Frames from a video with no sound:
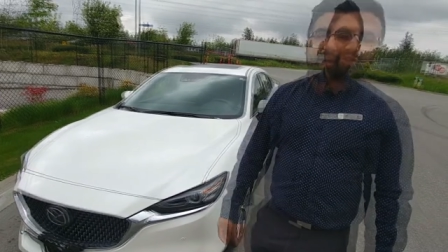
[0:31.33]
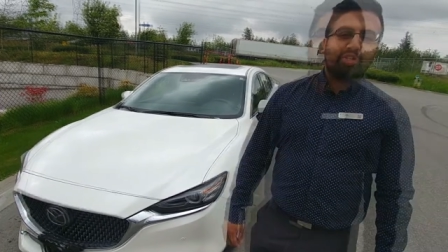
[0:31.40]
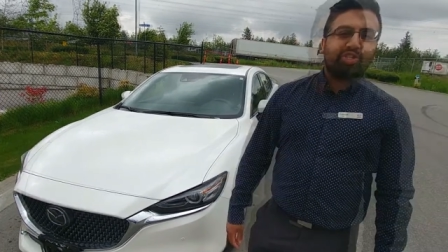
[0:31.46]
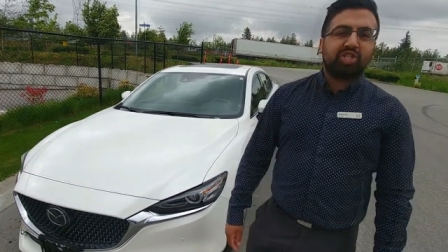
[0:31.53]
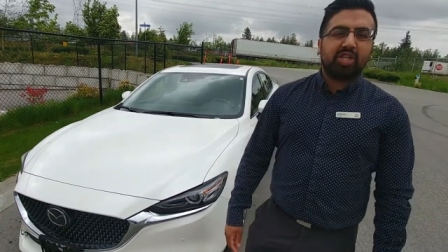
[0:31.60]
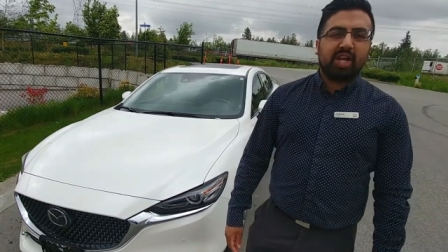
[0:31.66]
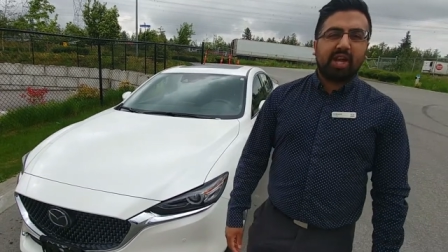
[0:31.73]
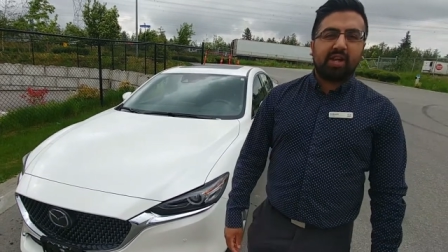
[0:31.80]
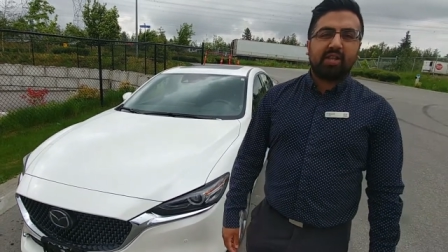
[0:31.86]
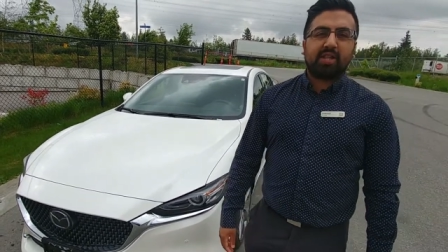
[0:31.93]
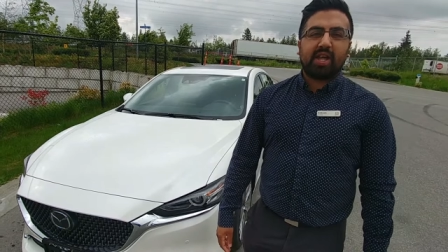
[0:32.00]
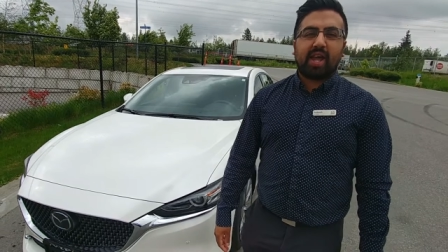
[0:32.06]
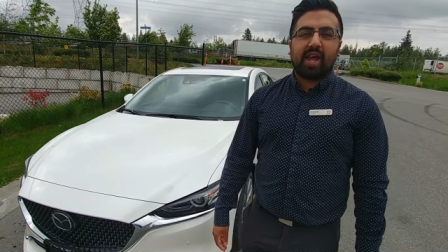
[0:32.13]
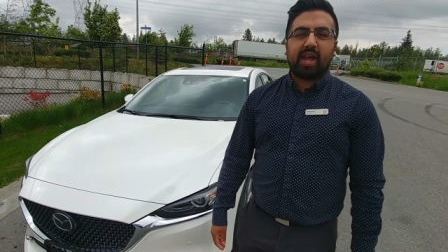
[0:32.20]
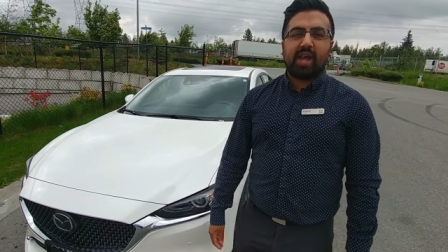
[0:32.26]
With the GS
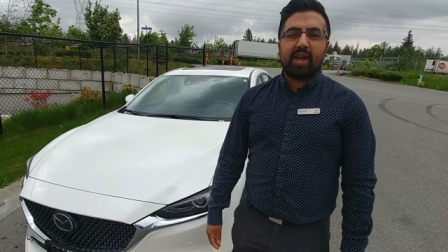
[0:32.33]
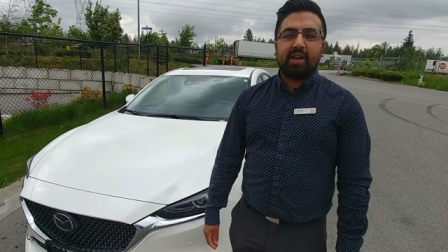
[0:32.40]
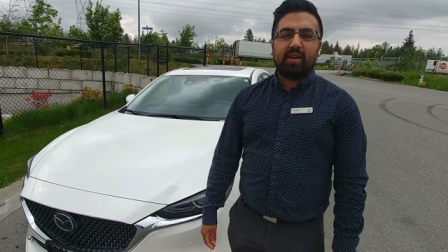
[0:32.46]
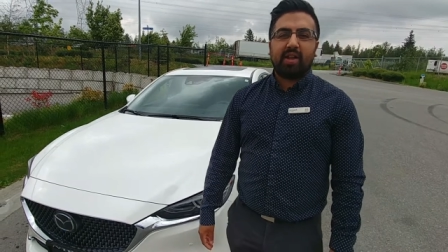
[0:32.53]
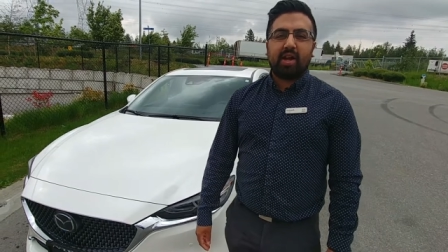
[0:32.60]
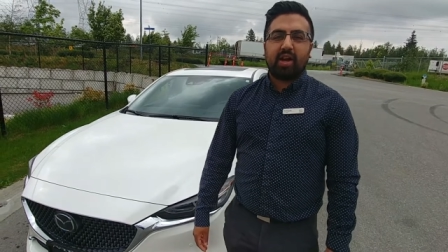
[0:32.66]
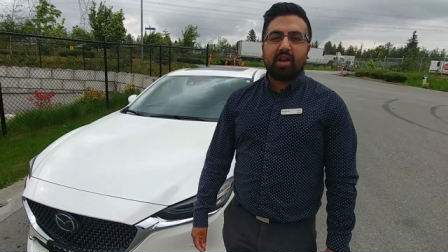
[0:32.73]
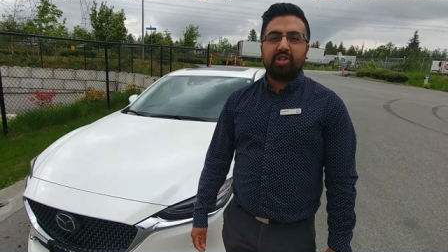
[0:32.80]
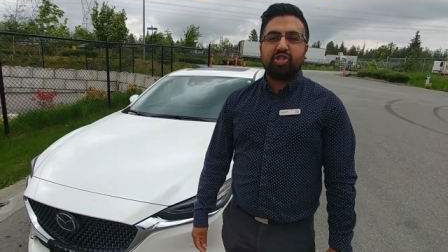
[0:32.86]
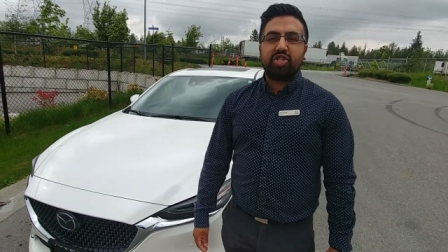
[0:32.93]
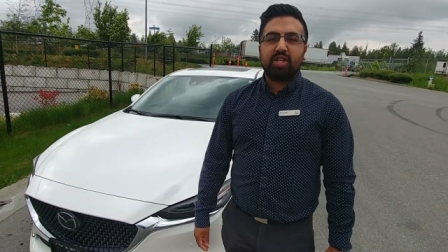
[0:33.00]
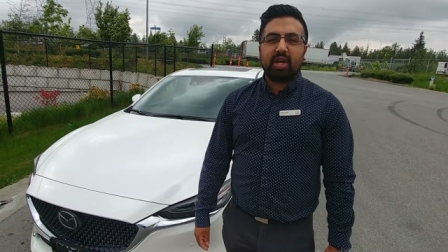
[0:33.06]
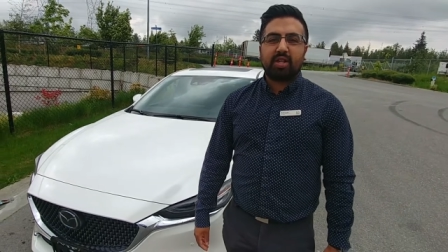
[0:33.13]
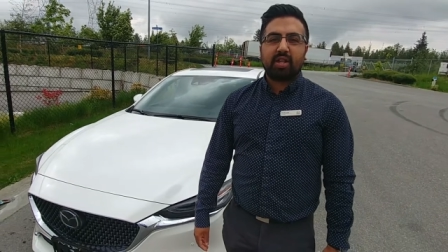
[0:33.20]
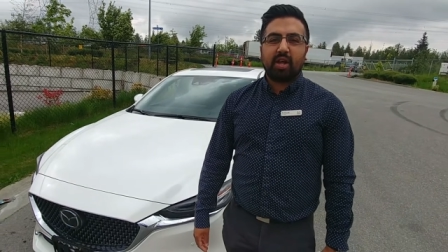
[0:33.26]
and
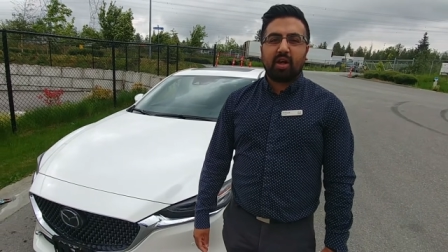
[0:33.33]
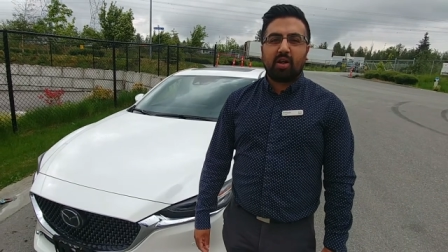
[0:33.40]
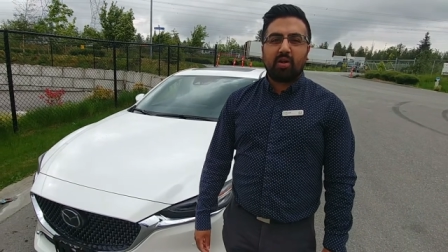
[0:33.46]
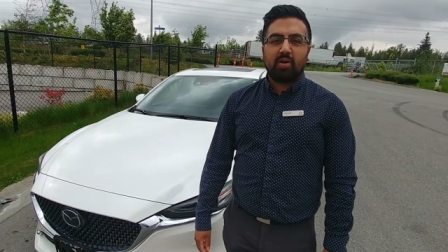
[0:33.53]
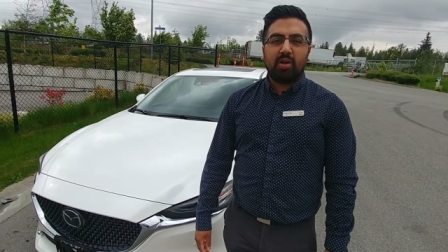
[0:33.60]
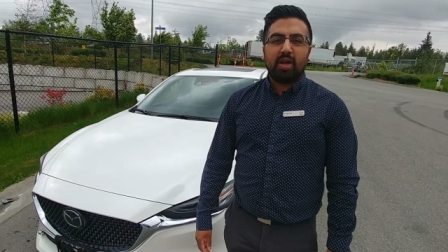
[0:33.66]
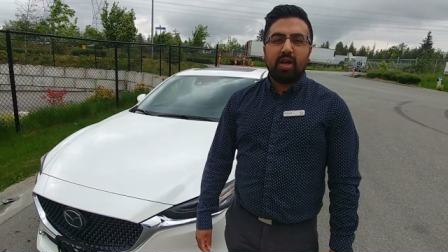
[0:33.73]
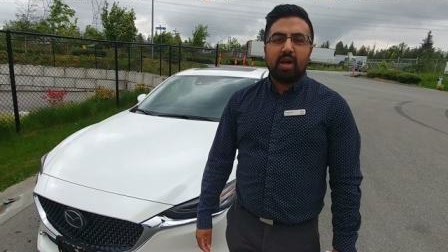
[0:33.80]
GSL,